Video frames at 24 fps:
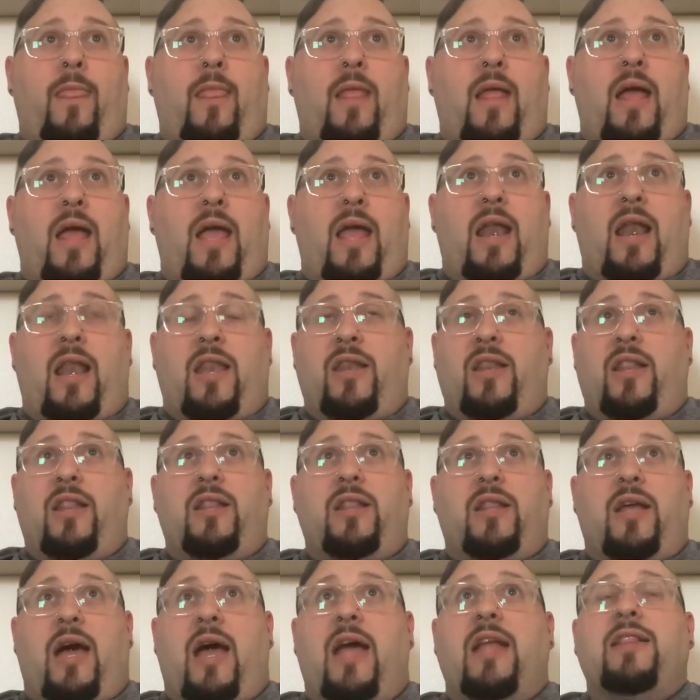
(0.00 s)
and
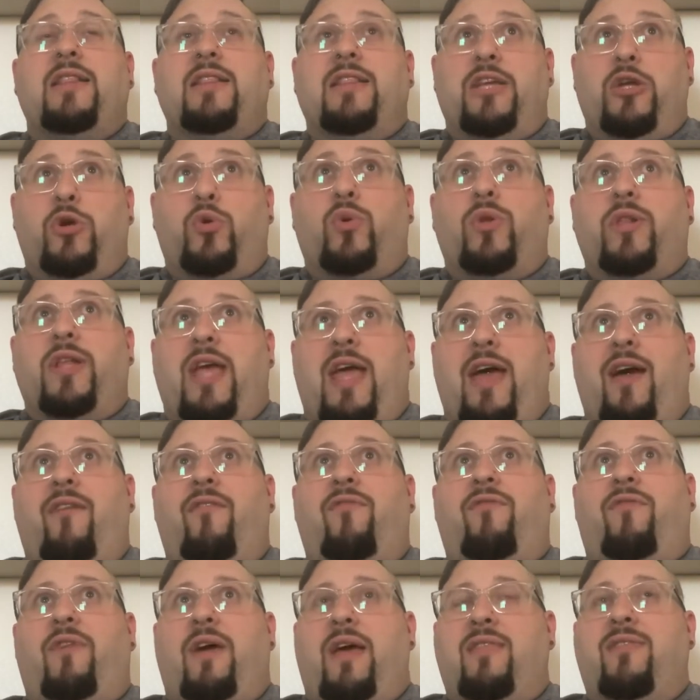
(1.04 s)
I literally
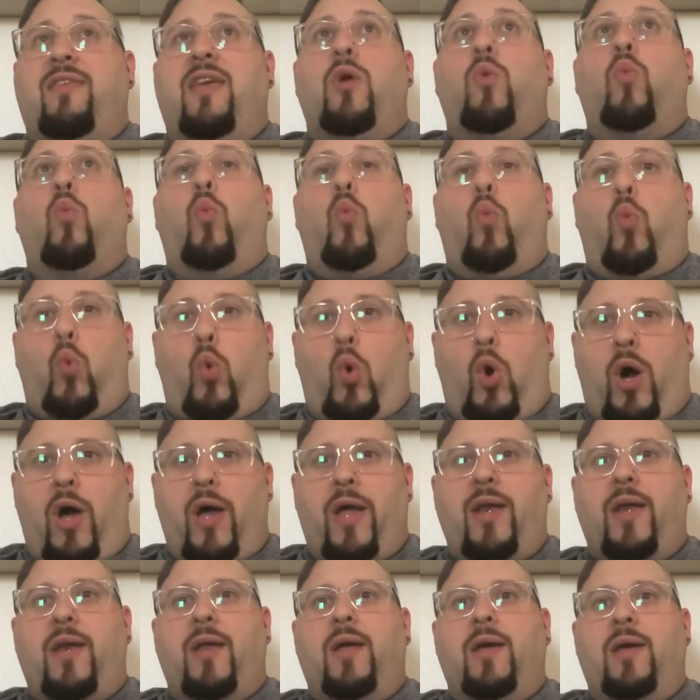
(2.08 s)
have, I think,
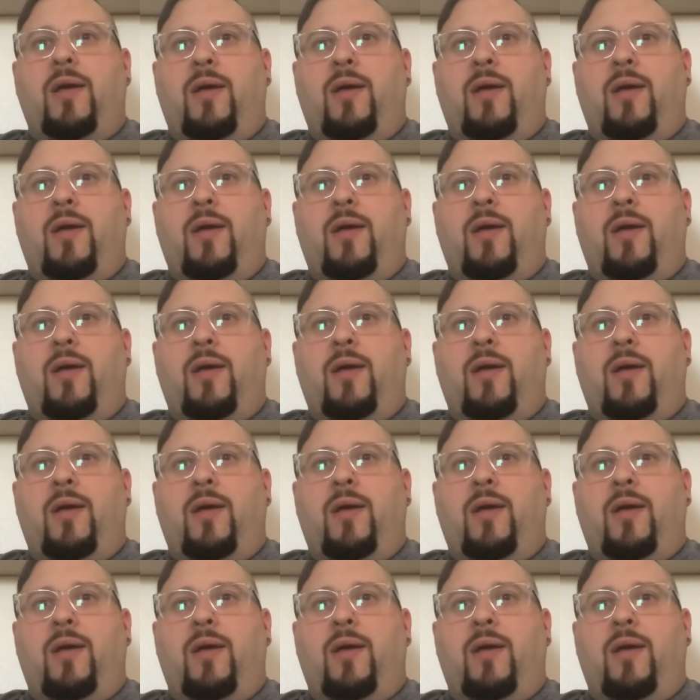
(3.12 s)
one